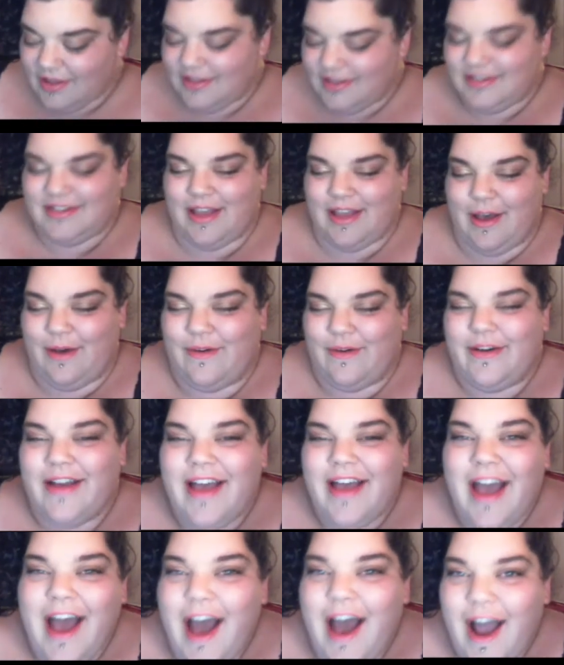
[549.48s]
so,
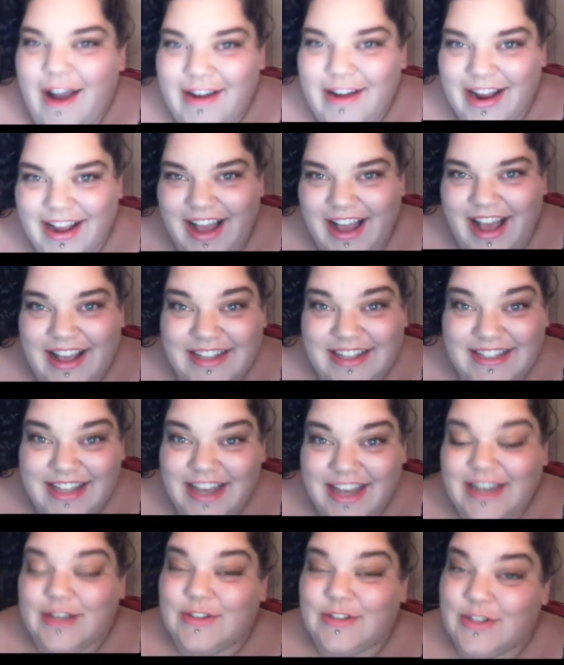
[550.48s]
alright guys,
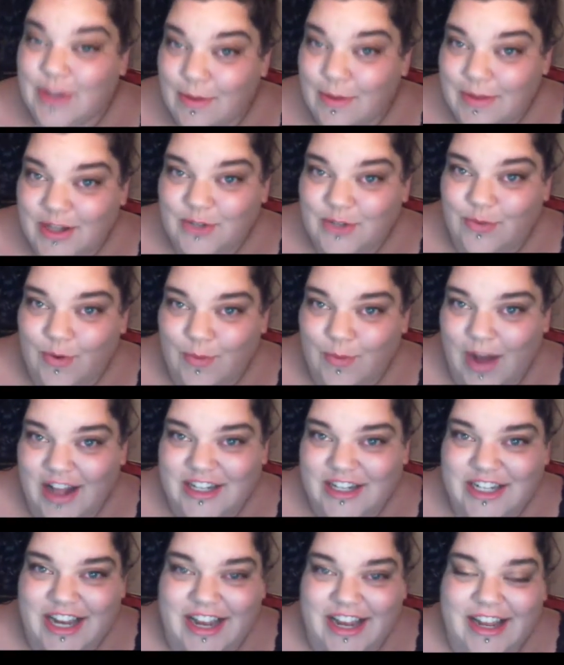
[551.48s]
thank you so much for
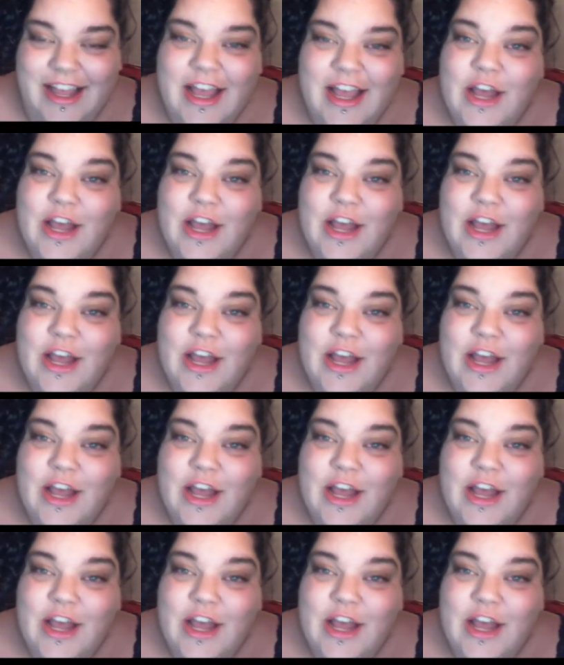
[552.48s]
watching.